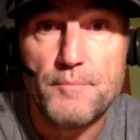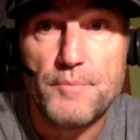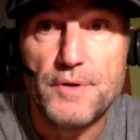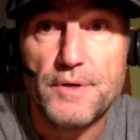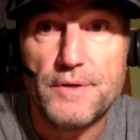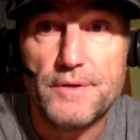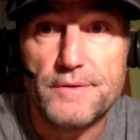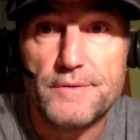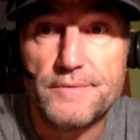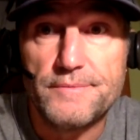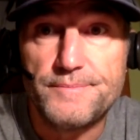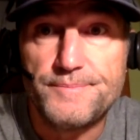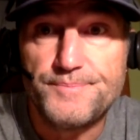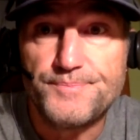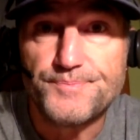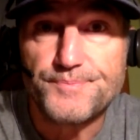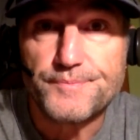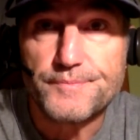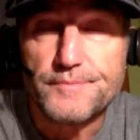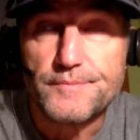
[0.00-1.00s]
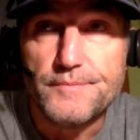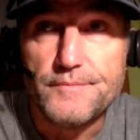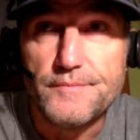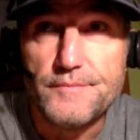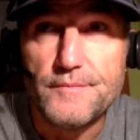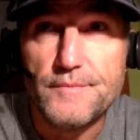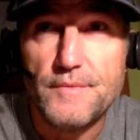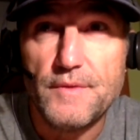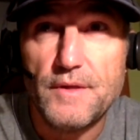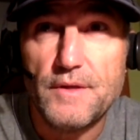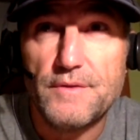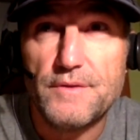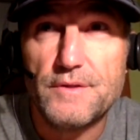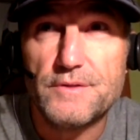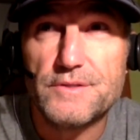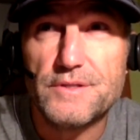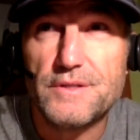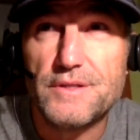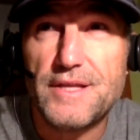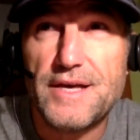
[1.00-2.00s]
But
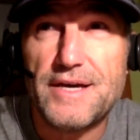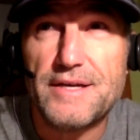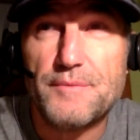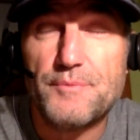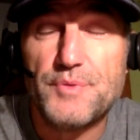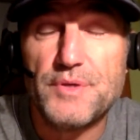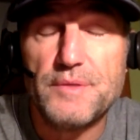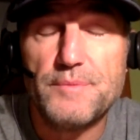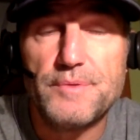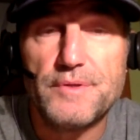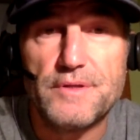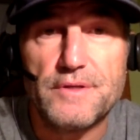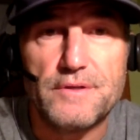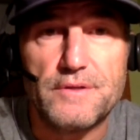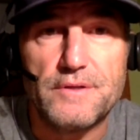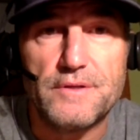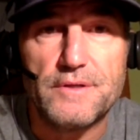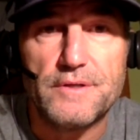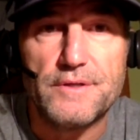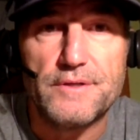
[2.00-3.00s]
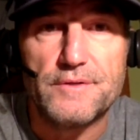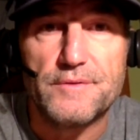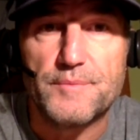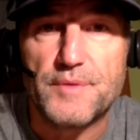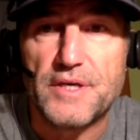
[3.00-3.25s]
there's a lot of people that litter,